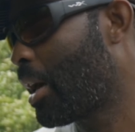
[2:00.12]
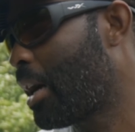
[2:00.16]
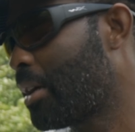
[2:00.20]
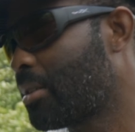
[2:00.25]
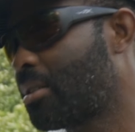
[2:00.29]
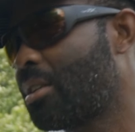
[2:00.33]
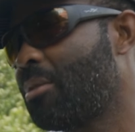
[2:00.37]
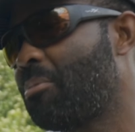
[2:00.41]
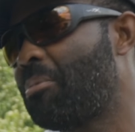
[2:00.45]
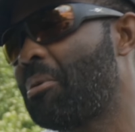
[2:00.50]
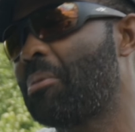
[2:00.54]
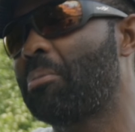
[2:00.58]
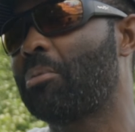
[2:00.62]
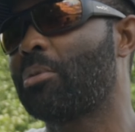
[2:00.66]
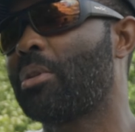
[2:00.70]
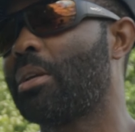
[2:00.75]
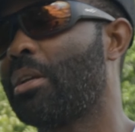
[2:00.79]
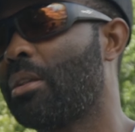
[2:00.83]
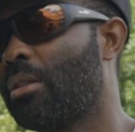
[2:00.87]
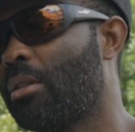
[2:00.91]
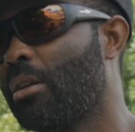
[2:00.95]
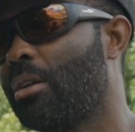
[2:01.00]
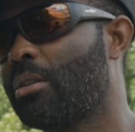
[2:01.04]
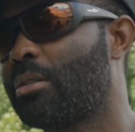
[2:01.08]
I'll see people
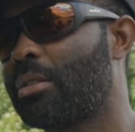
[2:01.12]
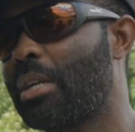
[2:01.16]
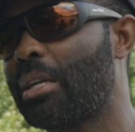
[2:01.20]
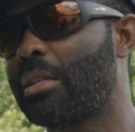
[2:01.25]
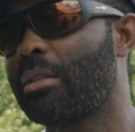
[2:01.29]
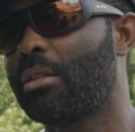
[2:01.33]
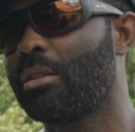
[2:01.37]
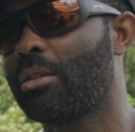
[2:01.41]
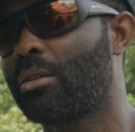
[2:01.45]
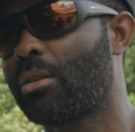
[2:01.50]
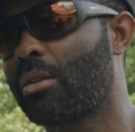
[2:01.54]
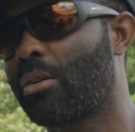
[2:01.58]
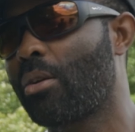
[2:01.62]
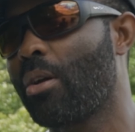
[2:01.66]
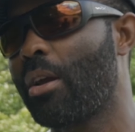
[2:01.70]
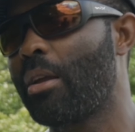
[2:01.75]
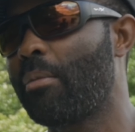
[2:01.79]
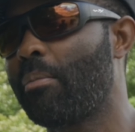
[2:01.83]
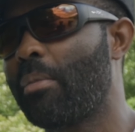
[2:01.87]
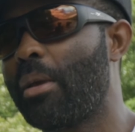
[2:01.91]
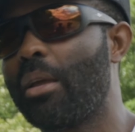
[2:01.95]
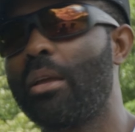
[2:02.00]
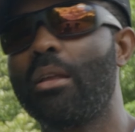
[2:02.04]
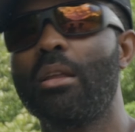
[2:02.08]
that they'll take the
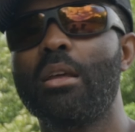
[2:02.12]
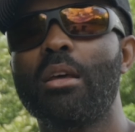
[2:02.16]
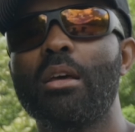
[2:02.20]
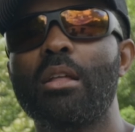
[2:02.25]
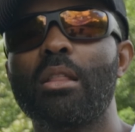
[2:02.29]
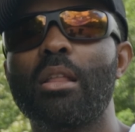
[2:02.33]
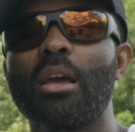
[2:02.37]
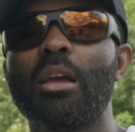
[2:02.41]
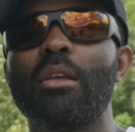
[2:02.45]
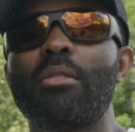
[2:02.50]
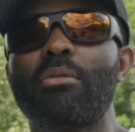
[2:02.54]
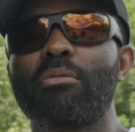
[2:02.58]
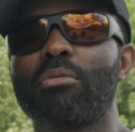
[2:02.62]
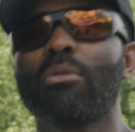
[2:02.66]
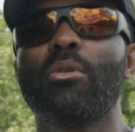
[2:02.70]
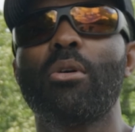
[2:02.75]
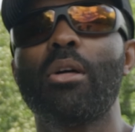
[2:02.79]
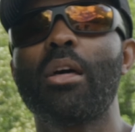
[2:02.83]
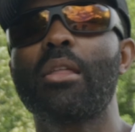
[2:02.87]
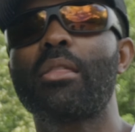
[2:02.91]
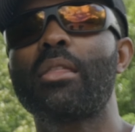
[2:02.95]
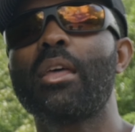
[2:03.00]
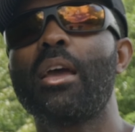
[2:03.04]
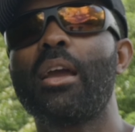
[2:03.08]
crankbait, they throw
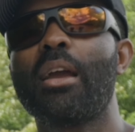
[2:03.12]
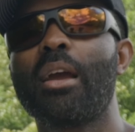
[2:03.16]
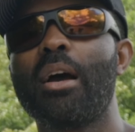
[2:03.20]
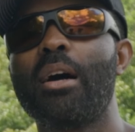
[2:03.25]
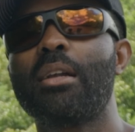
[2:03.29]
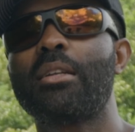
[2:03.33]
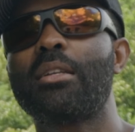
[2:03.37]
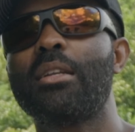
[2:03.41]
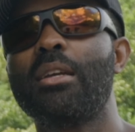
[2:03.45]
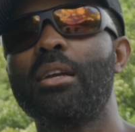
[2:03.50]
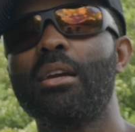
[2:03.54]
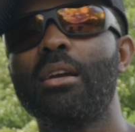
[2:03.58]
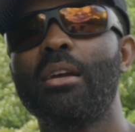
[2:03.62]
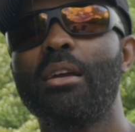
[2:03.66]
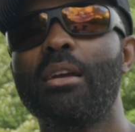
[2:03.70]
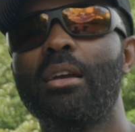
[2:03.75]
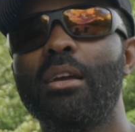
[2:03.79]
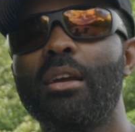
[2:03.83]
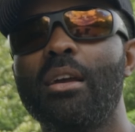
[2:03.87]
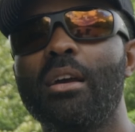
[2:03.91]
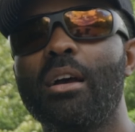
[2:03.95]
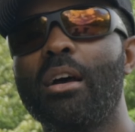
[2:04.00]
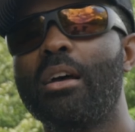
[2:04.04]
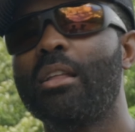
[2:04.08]
that thing out there,
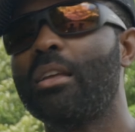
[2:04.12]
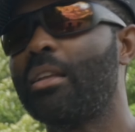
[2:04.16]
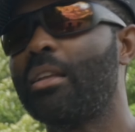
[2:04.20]
and